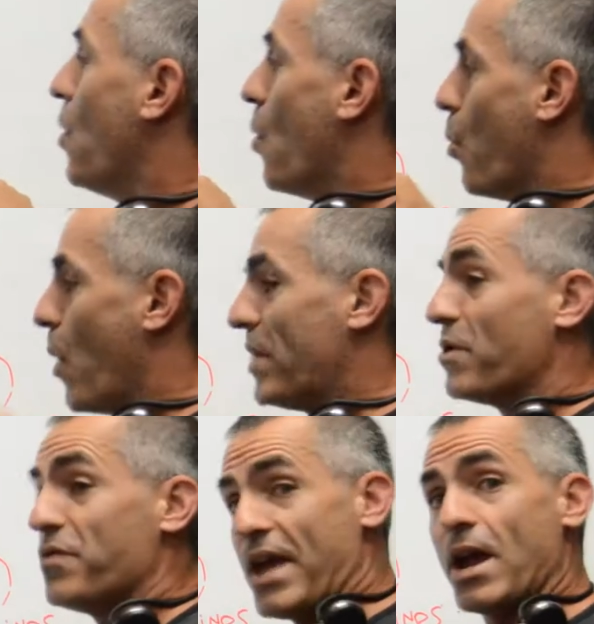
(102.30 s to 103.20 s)
when
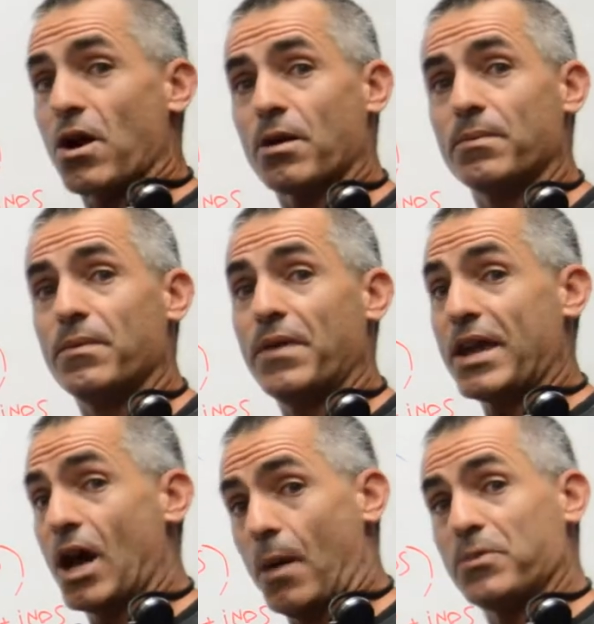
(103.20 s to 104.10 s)
they're there, they
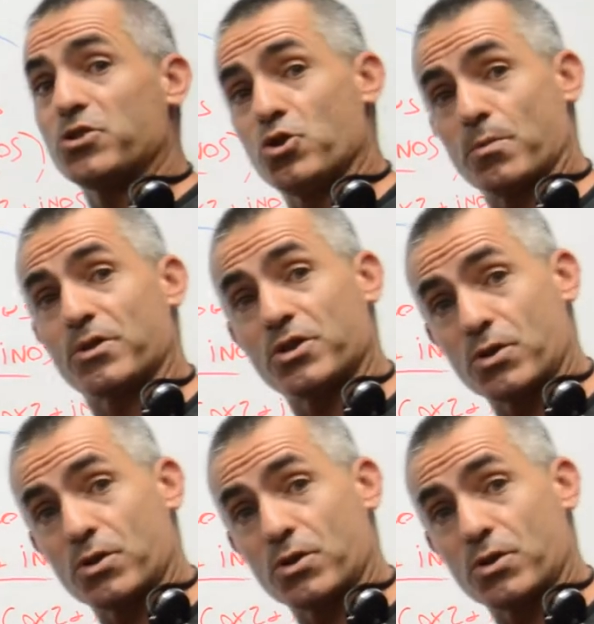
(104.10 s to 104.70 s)
help the tumor to